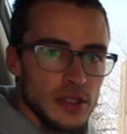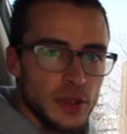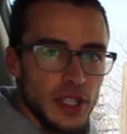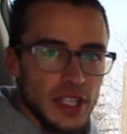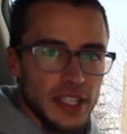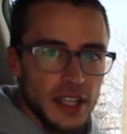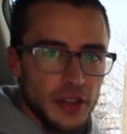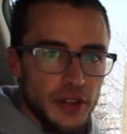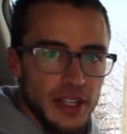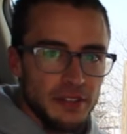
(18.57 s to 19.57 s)
So we're going to look at
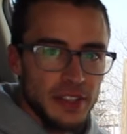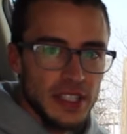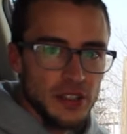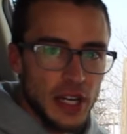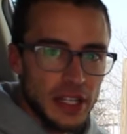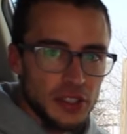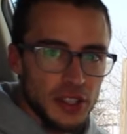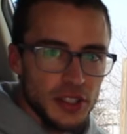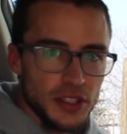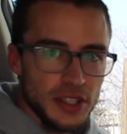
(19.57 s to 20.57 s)
the three different
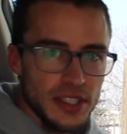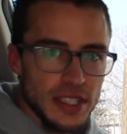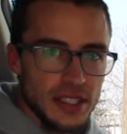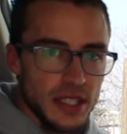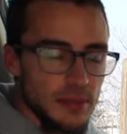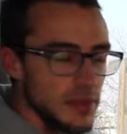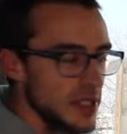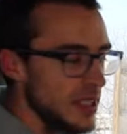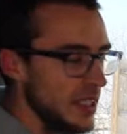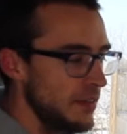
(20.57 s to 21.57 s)
traction control
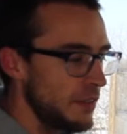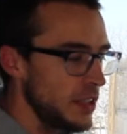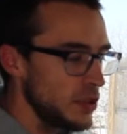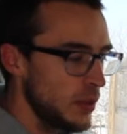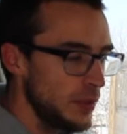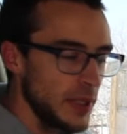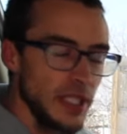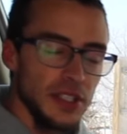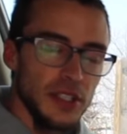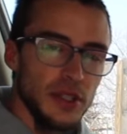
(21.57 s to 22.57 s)
systems. The first one we're
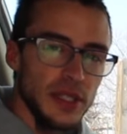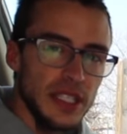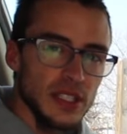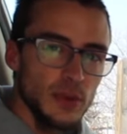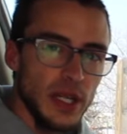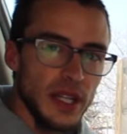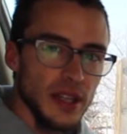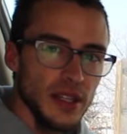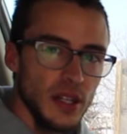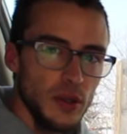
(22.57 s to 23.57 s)
going to do is
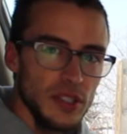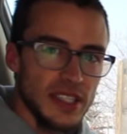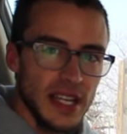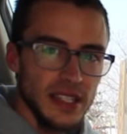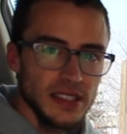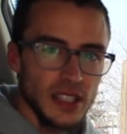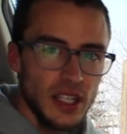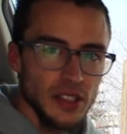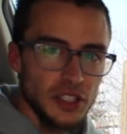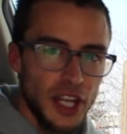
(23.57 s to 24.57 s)
with no settings at
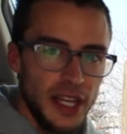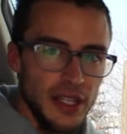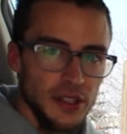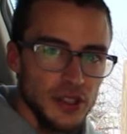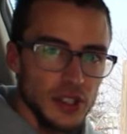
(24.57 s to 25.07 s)
all changed.